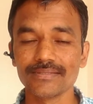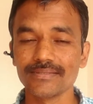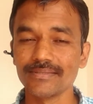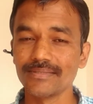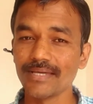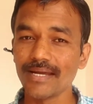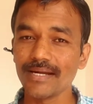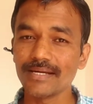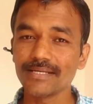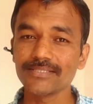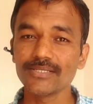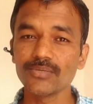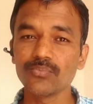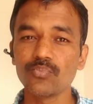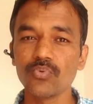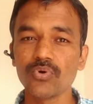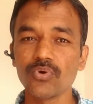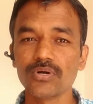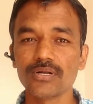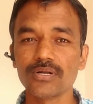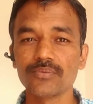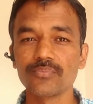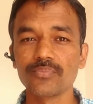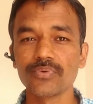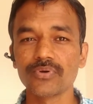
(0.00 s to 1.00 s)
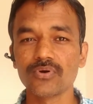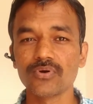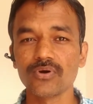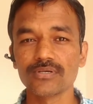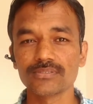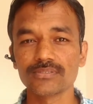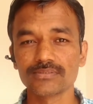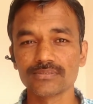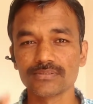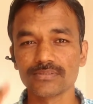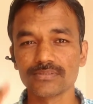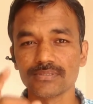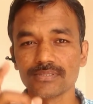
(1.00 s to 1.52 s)
That is important,
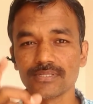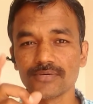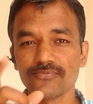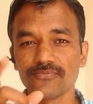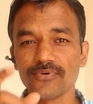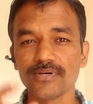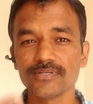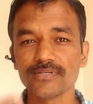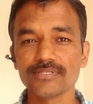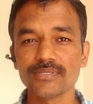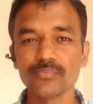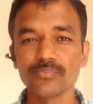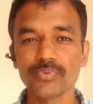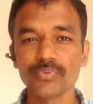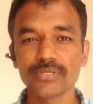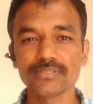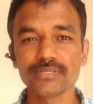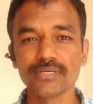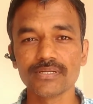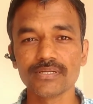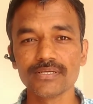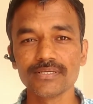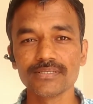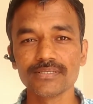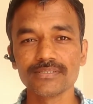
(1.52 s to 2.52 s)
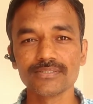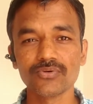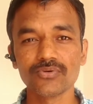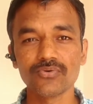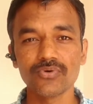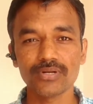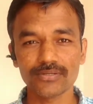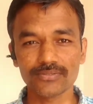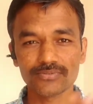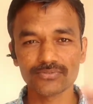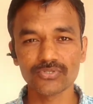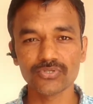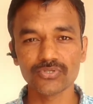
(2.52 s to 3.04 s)
because the first impression is
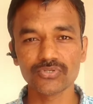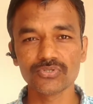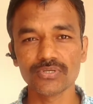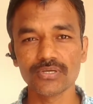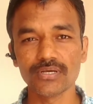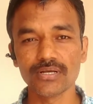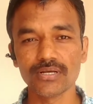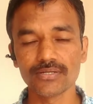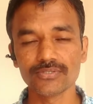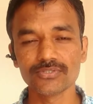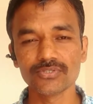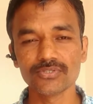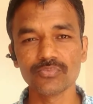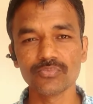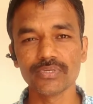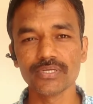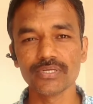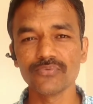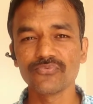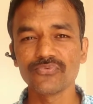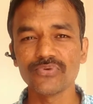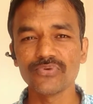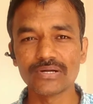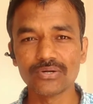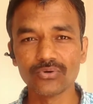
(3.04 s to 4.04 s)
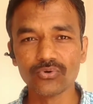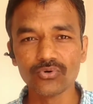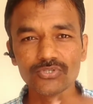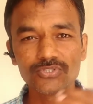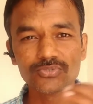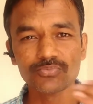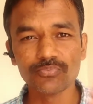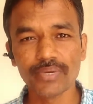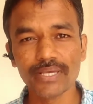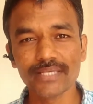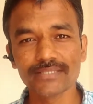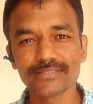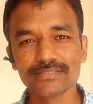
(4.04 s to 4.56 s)
your resume. If it looks
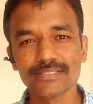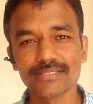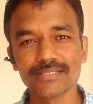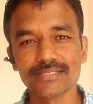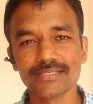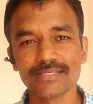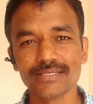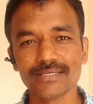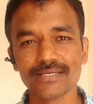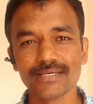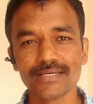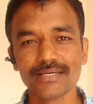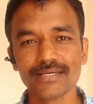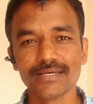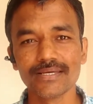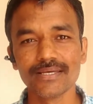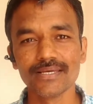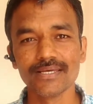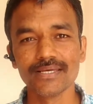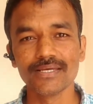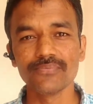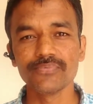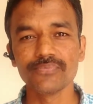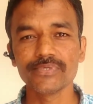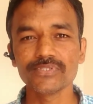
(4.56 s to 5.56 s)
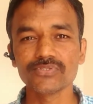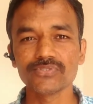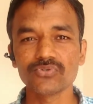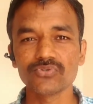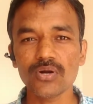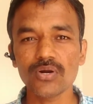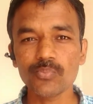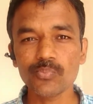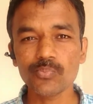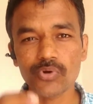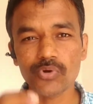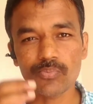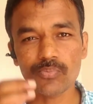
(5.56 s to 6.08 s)
messy, if it is
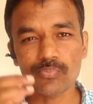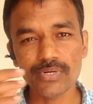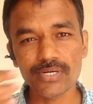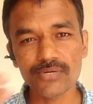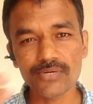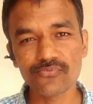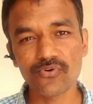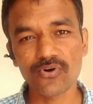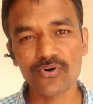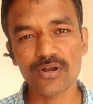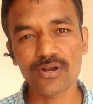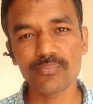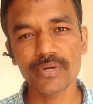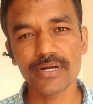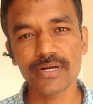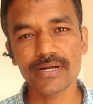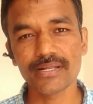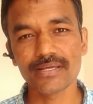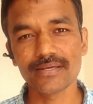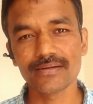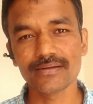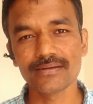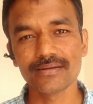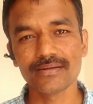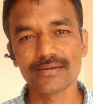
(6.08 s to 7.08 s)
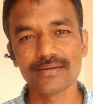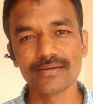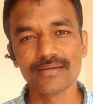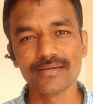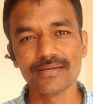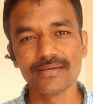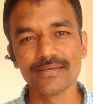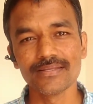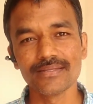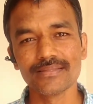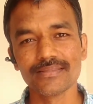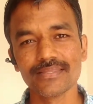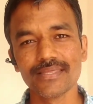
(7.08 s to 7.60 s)
not properly formatted,
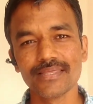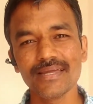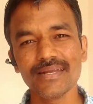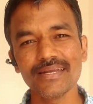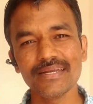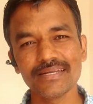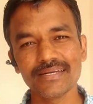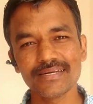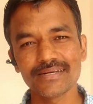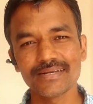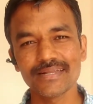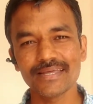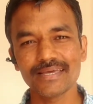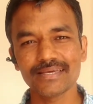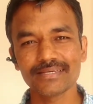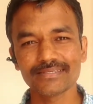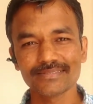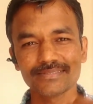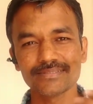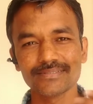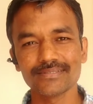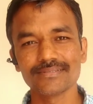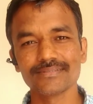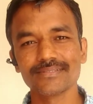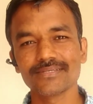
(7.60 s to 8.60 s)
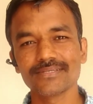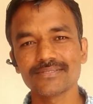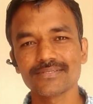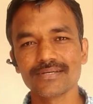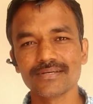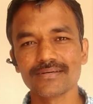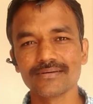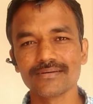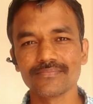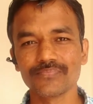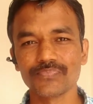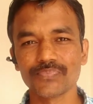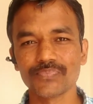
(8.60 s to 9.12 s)
then it takes just
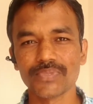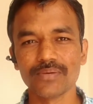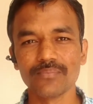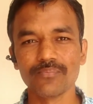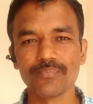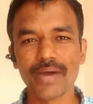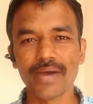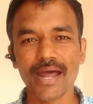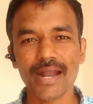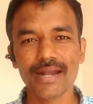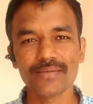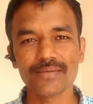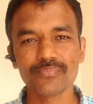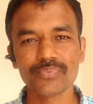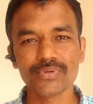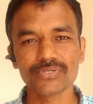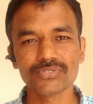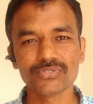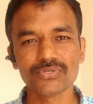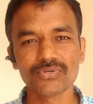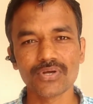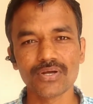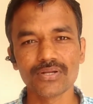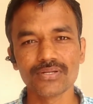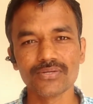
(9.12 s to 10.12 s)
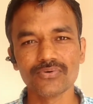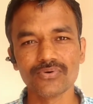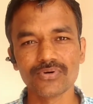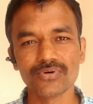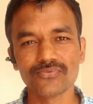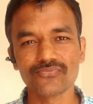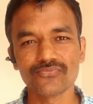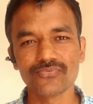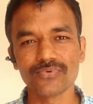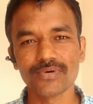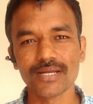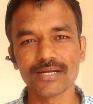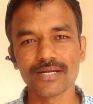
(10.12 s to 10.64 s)
a bad impression on your
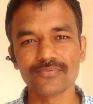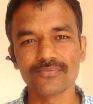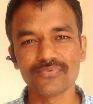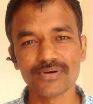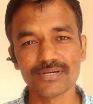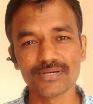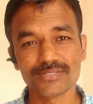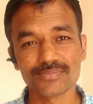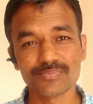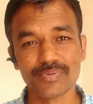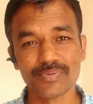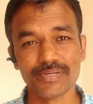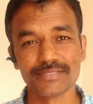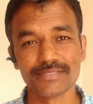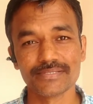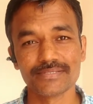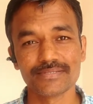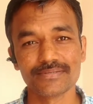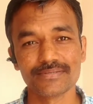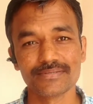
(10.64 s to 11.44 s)
at first place.